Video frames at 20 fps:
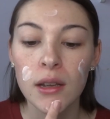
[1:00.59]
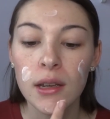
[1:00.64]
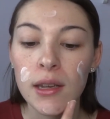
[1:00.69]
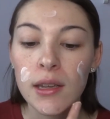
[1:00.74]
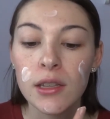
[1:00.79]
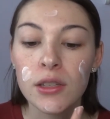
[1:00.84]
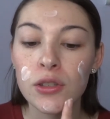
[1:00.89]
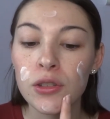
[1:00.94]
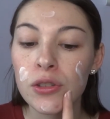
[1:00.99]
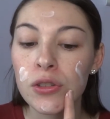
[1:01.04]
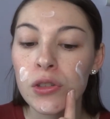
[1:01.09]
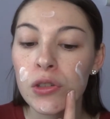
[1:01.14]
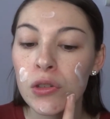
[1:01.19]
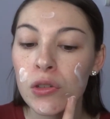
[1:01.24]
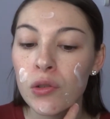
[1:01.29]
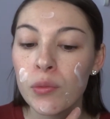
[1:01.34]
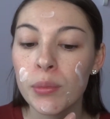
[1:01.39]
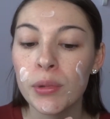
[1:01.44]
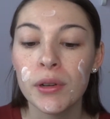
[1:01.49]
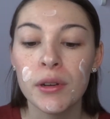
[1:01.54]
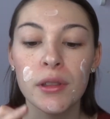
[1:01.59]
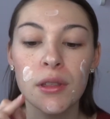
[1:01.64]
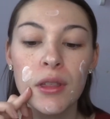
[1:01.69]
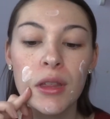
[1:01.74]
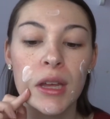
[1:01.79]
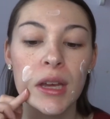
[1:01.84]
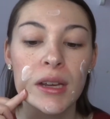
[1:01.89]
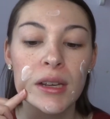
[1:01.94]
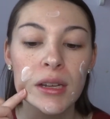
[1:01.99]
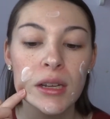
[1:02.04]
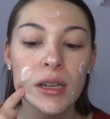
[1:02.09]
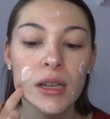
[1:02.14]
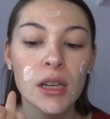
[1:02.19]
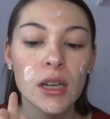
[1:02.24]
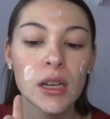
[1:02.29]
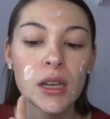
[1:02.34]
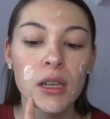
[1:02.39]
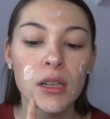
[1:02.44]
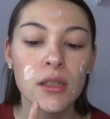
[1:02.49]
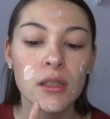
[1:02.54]
is super thick,
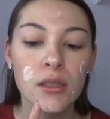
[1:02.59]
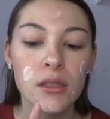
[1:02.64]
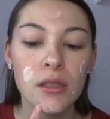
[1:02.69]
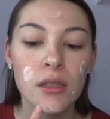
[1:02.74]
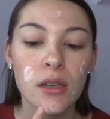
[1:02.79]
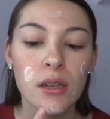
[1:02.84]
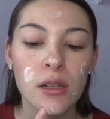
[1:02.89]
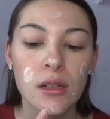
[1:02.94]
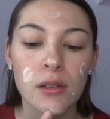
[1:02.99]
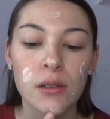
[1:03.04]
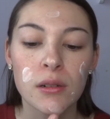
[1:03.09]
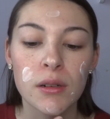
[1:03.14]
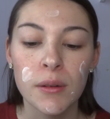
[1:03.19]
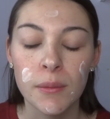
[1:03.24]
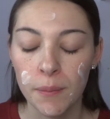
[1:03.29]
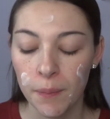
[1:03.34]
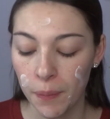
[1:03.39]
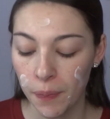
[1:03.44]
so